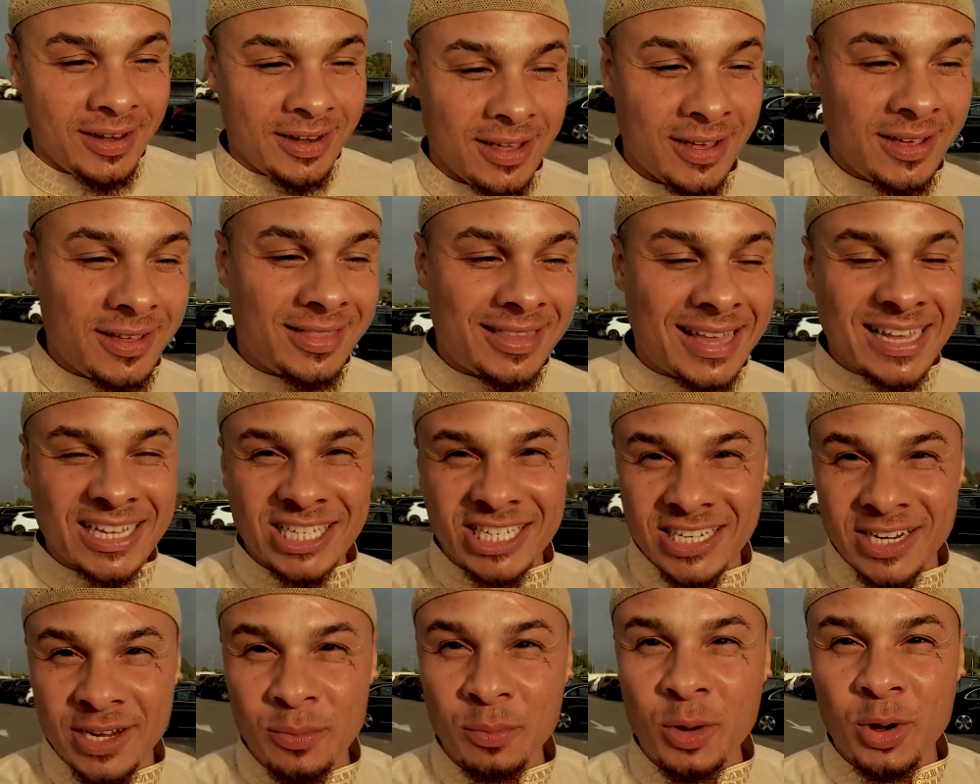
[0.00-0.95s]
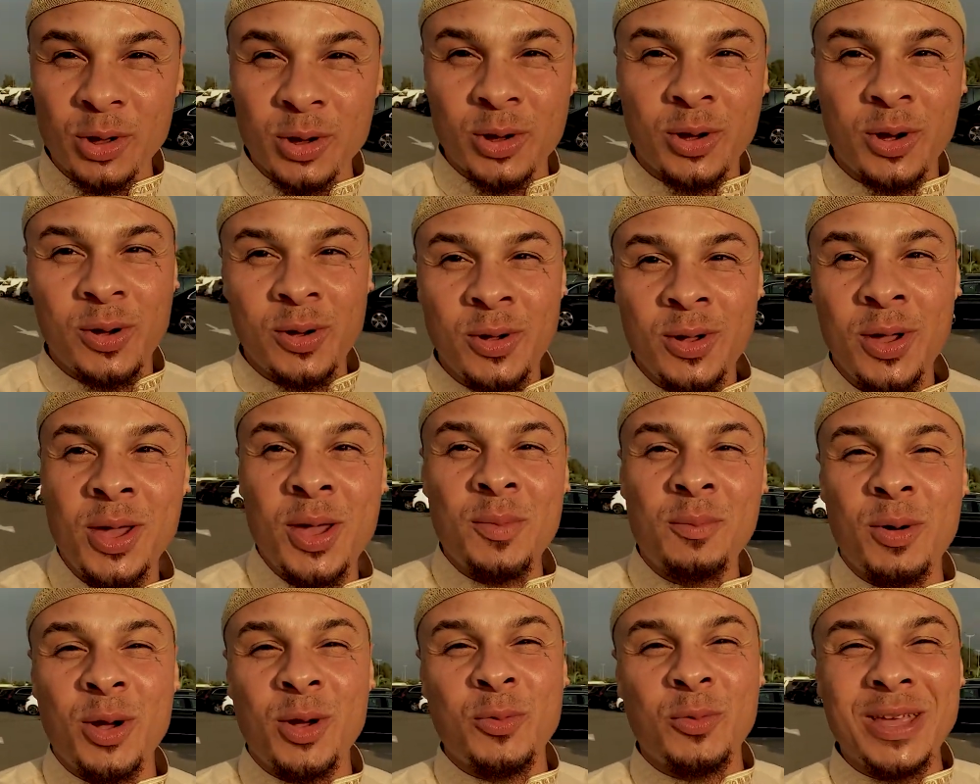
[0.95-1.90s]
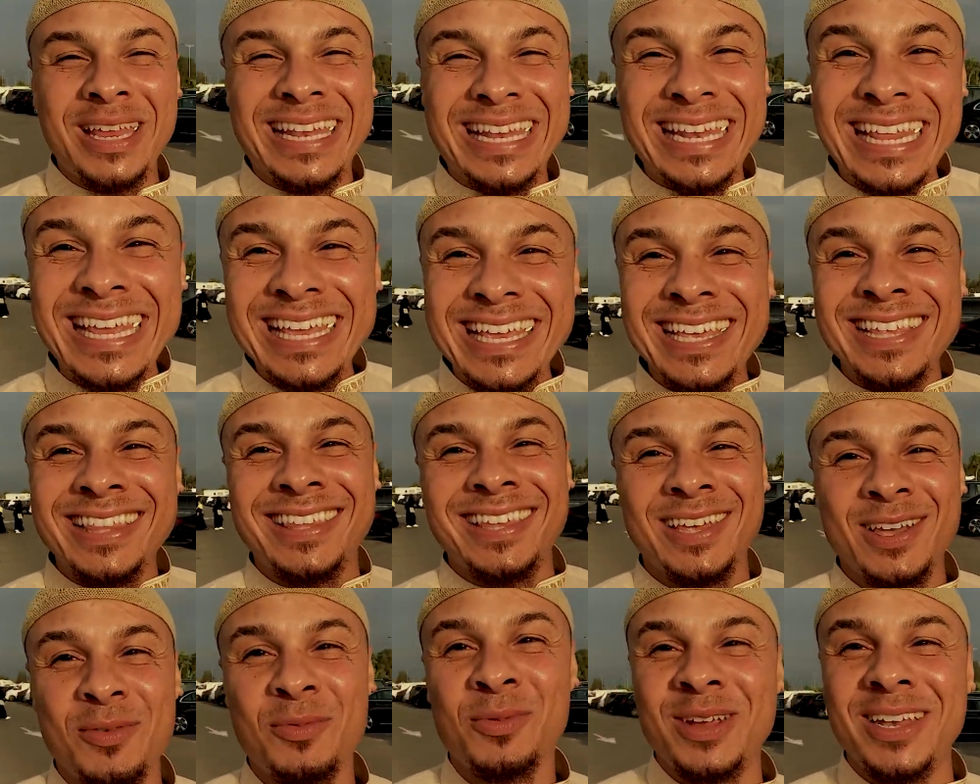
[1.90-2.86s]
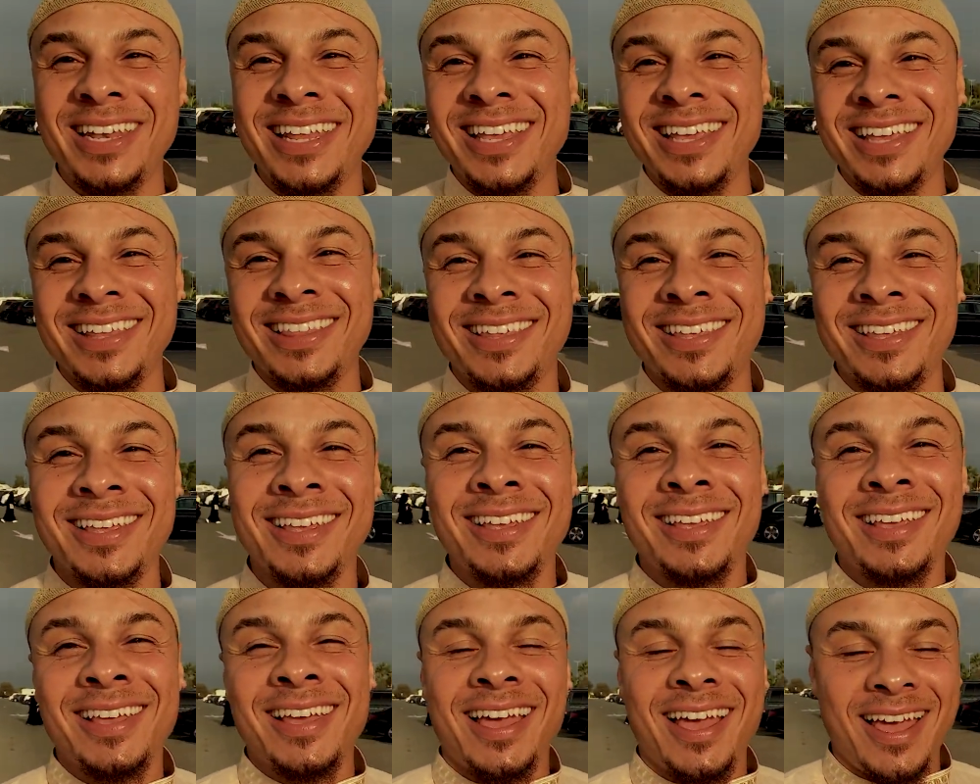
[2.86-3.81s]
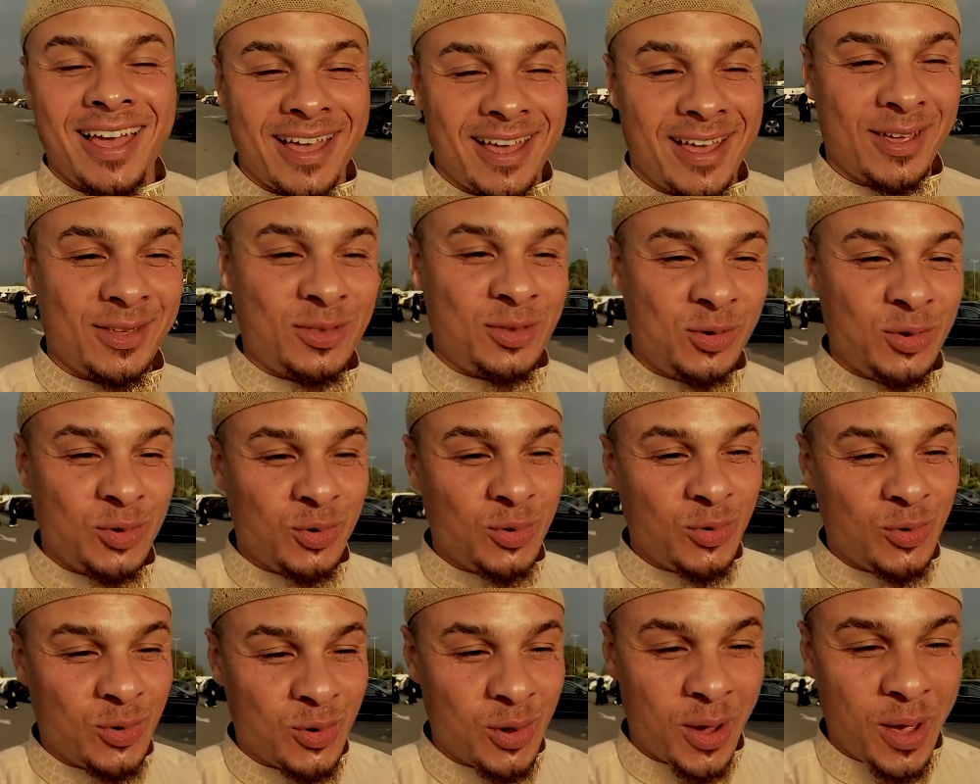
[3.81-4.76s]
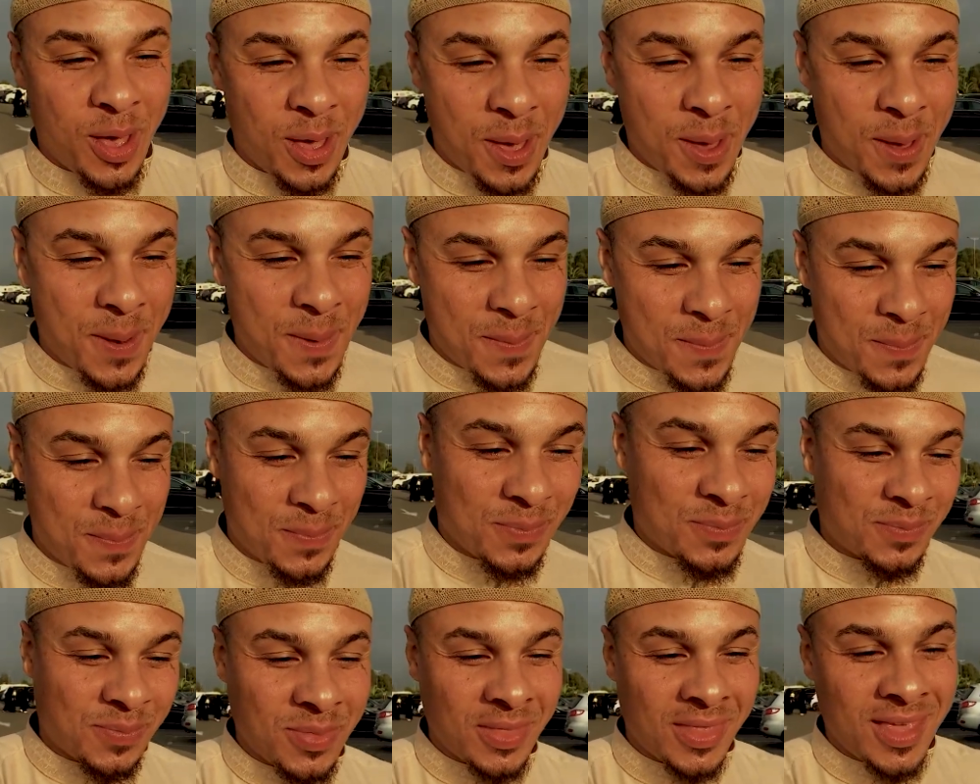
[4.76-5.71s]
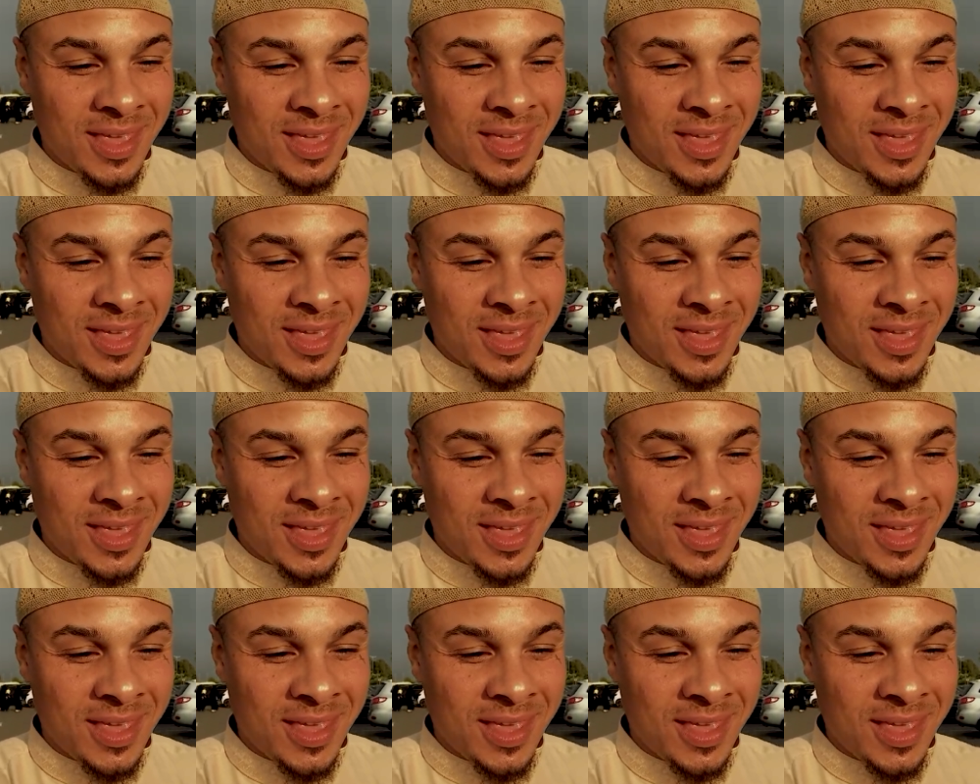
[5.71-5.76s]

in uh, Tangier, Morocco. But we need, we need uh, to um,